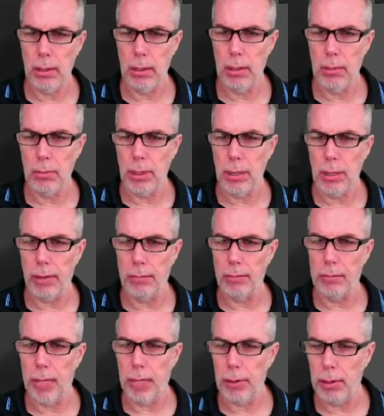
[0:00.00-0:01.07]
we have a
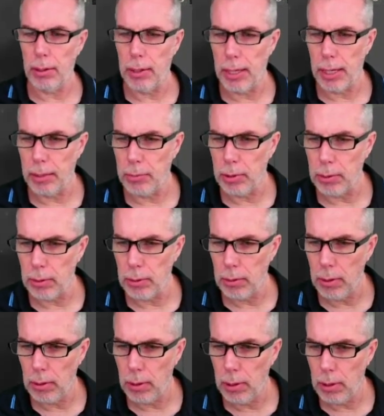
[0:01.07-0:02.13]
better alignment.
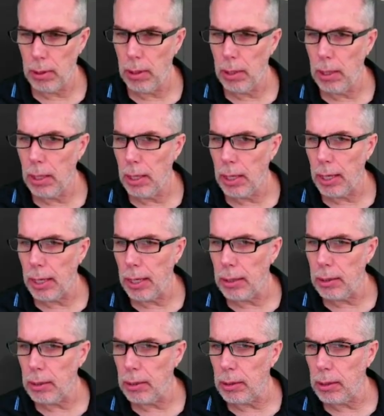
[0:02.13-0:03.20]
And